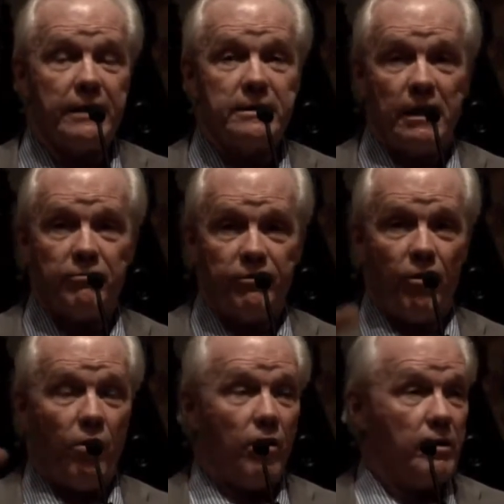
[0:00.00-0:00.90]
except
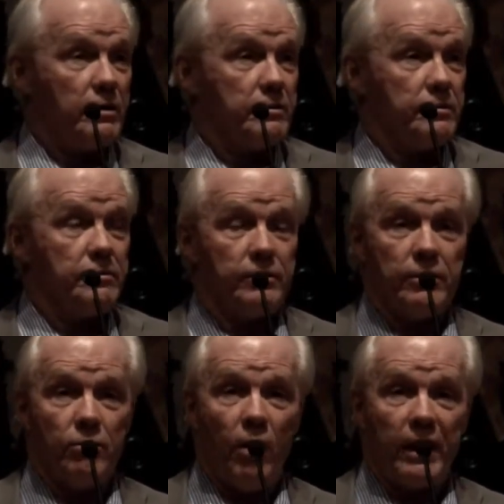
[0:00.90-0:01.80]
for
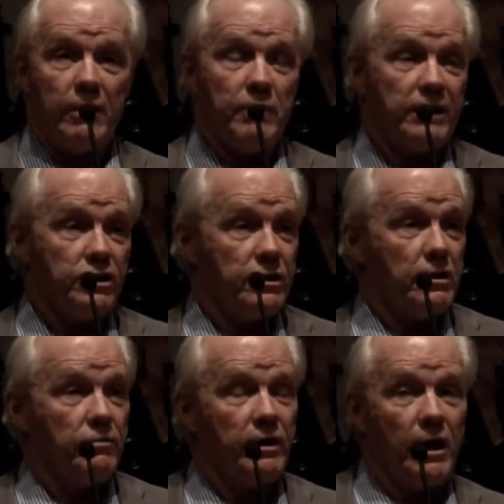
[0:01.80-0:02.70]
the one I
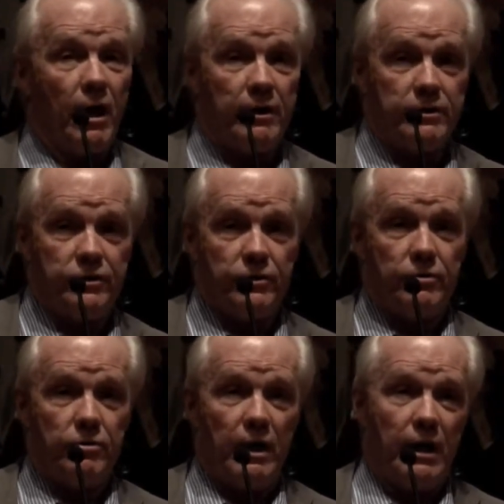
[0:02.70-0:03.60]
mentioned in regard to
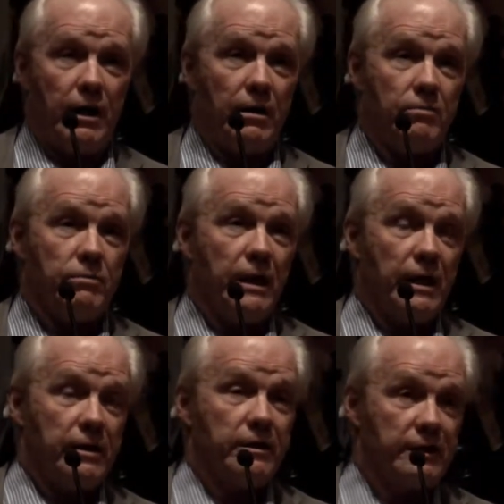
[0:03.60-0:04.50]

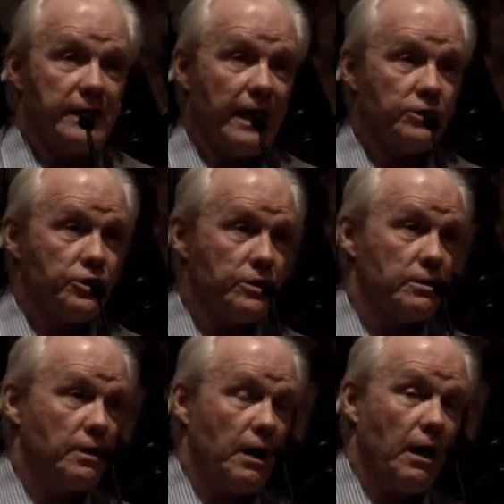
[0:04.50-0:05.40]
the
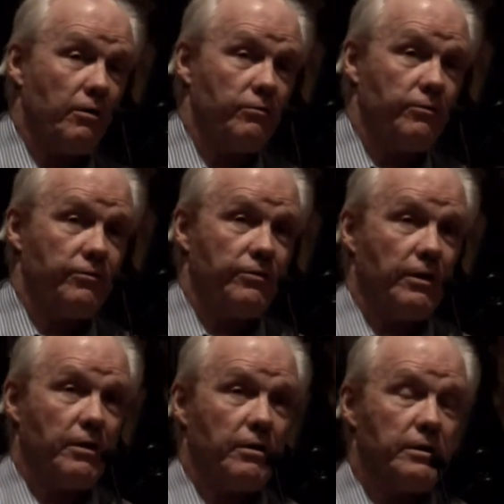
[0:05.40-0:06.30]
detention of
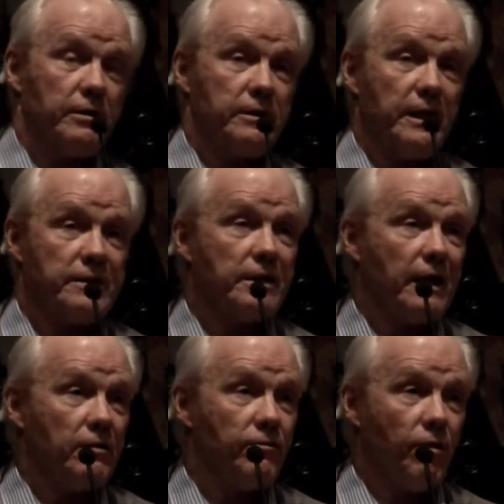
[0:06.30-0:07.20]

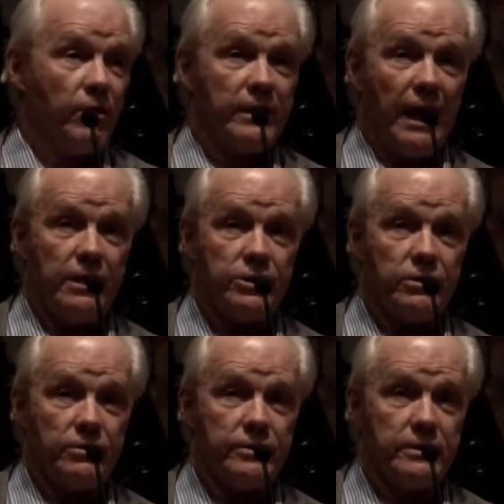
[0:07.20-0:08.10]
designated foreign
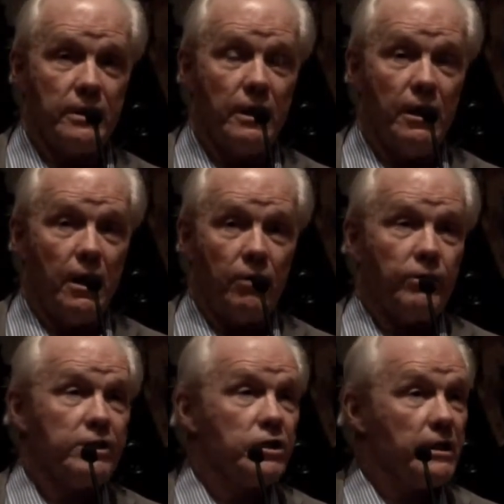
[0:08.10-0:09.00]
nationals.
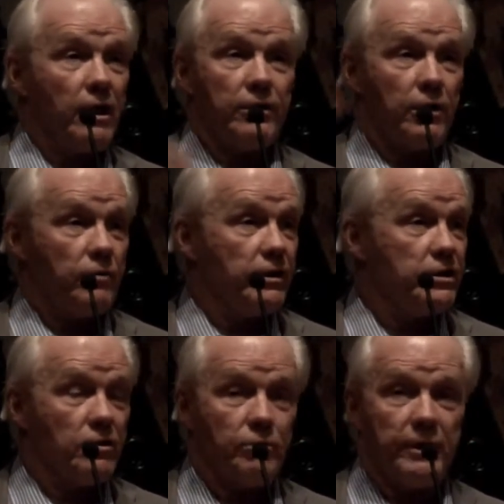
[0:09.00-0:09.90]
Originally, on their
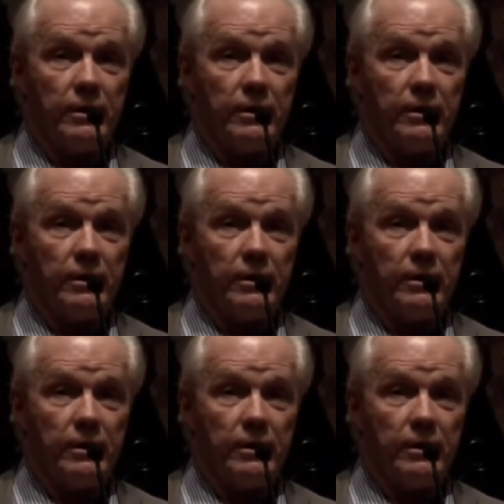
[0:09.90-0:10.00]
original